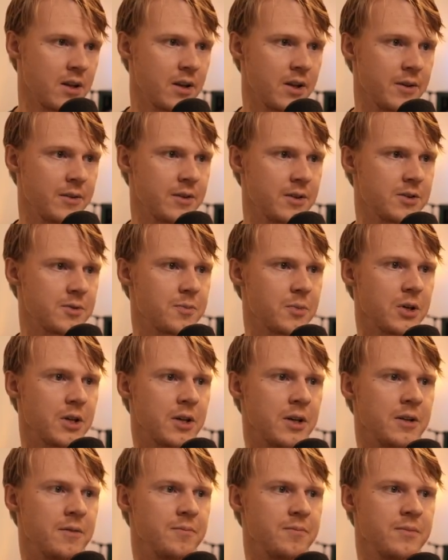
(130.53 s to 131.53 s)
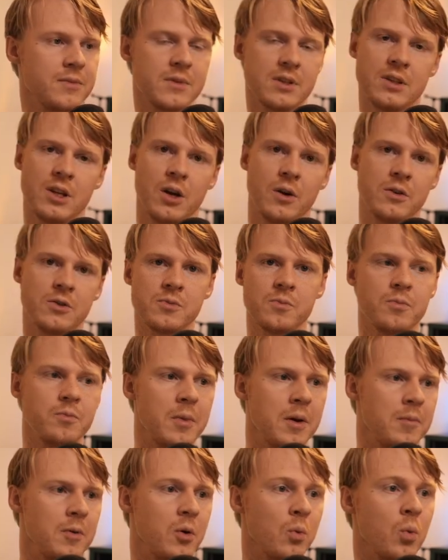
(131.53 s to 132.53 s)
It's pretty, it's
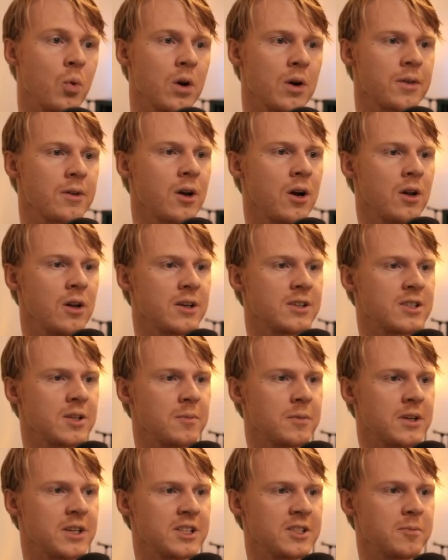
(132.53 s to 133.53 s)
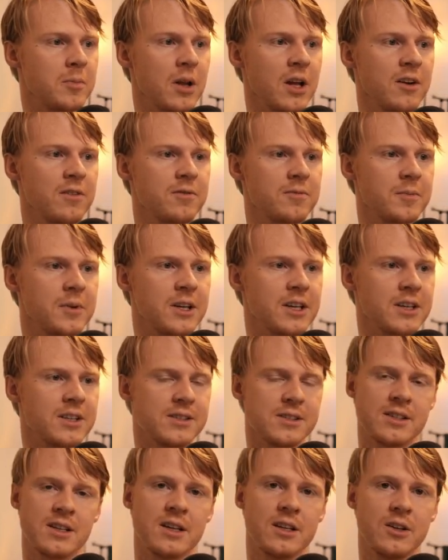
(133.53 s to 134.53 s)
maybe worth calling somebody's bluff
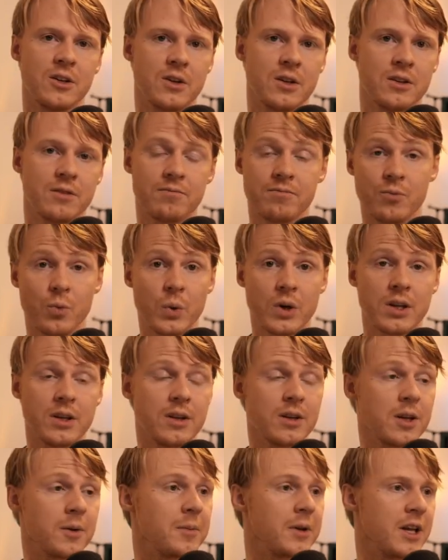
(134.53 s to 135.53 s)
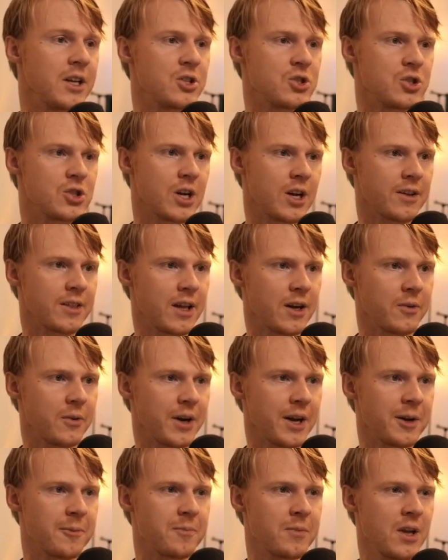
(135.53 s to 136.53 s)
because you can win an intimidation check that
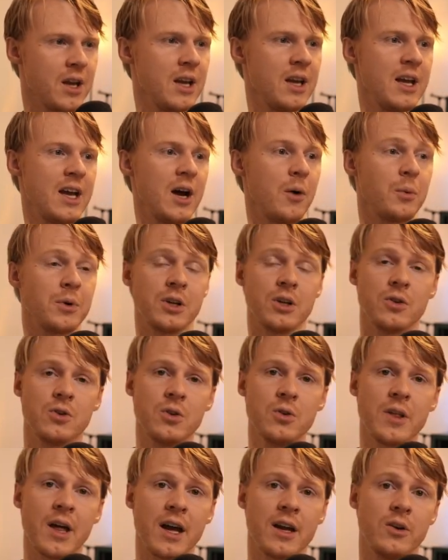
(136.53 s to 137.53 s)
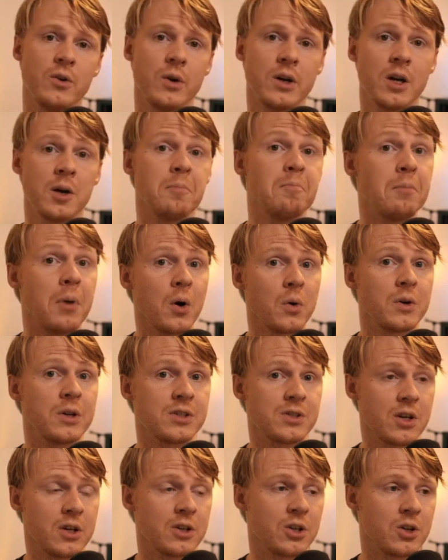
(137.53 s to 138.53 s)
way. And when you do that, you get a bonus
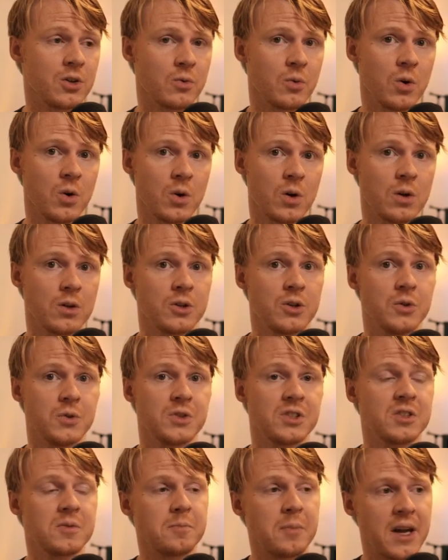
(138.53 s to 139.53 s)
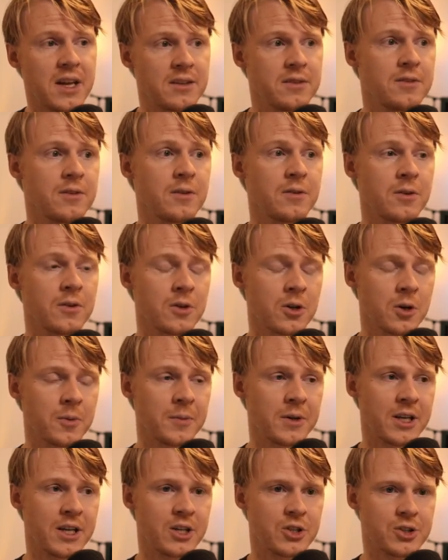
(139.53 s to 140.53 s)
on your roll. You spend the
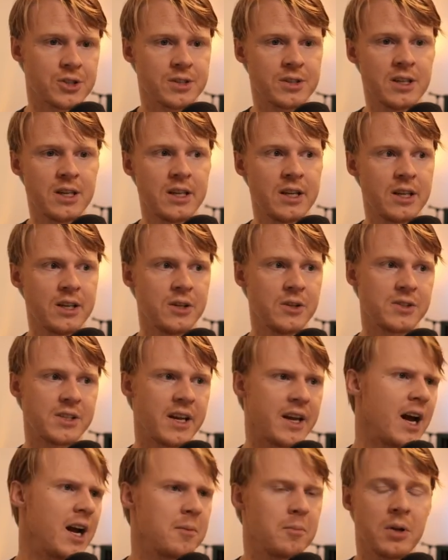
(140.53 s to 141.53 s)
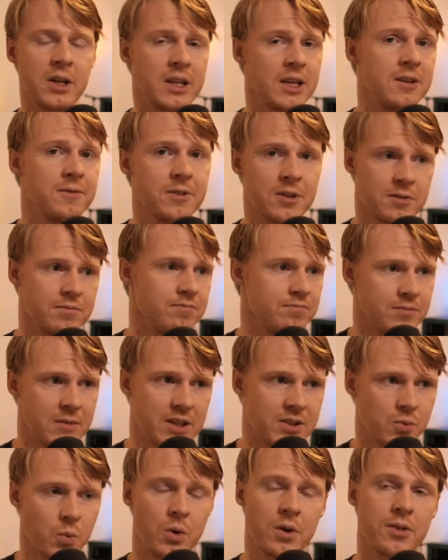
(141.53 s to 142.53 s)
determination. You say, I believe and
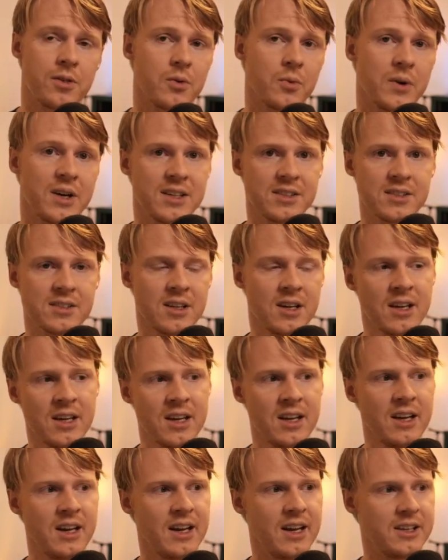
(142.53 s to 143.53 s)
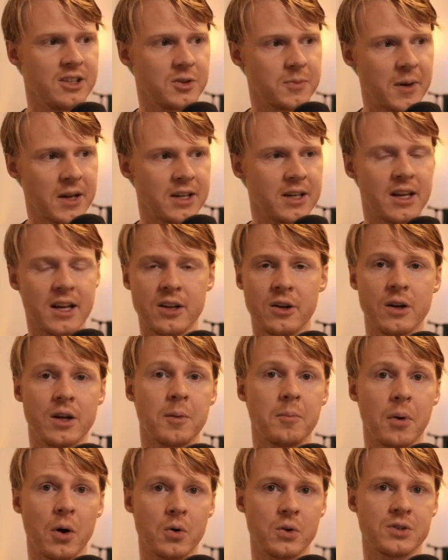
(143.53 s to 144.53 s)
it's worth the risk. You spend it and you get a
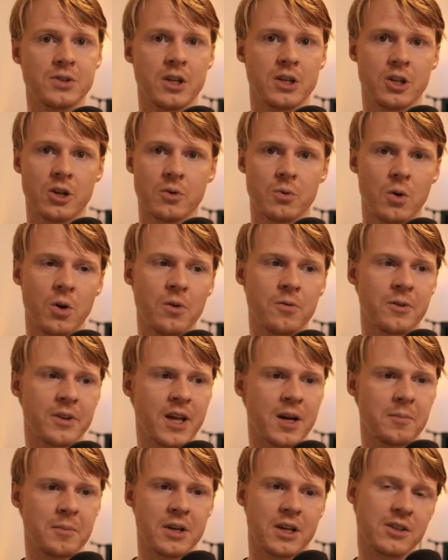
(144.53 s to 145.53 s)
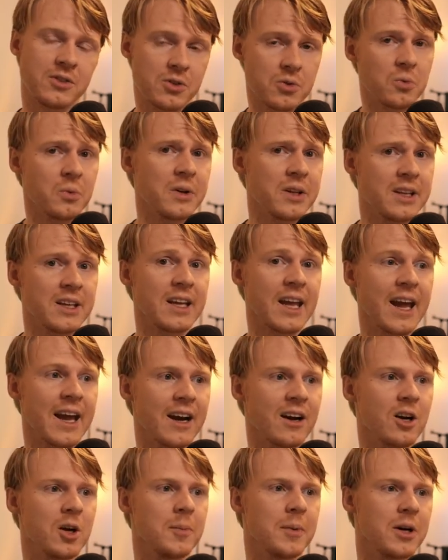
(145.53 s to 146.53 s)
bonus on your roll for that because you really
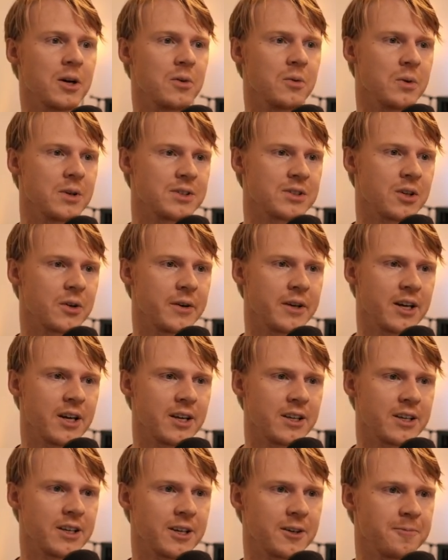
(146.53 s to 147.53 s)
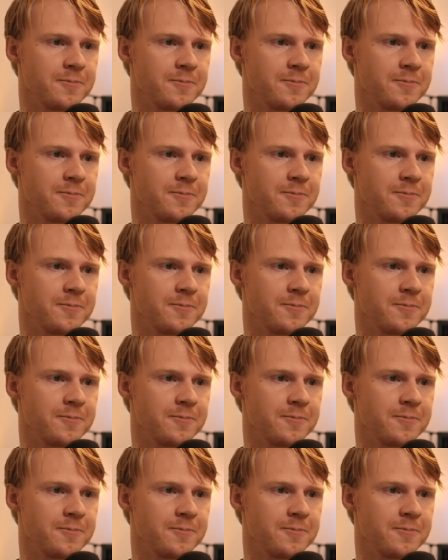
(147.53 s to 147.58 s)
care about what's going on here.